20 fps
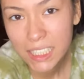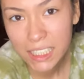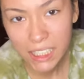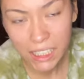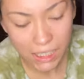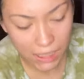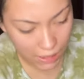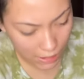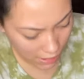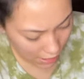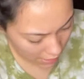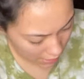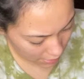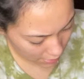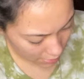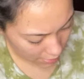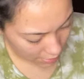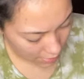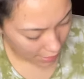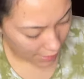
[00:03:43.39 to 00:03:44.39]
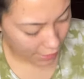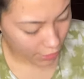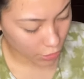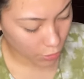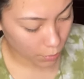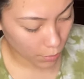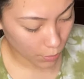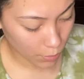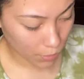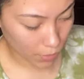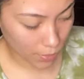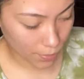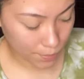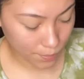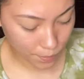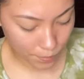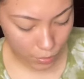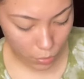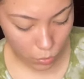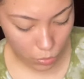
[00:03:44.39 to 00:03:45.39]
16. I could be wrong,
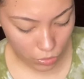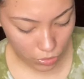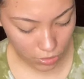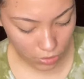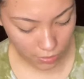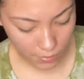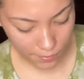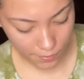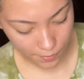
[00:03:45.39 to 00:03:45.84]
but we'll see.